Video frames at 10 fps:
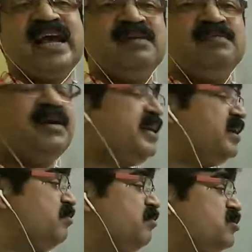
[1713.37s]
calibrating
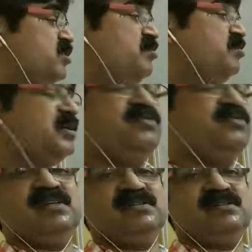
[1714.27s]
and most important
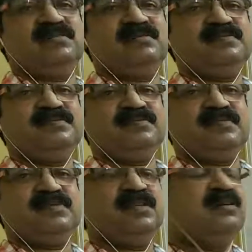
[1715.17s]
one.
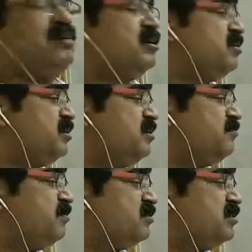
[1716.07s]
Other,
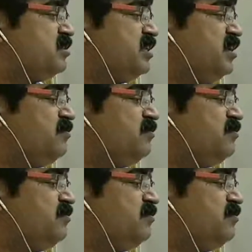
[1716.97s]
other three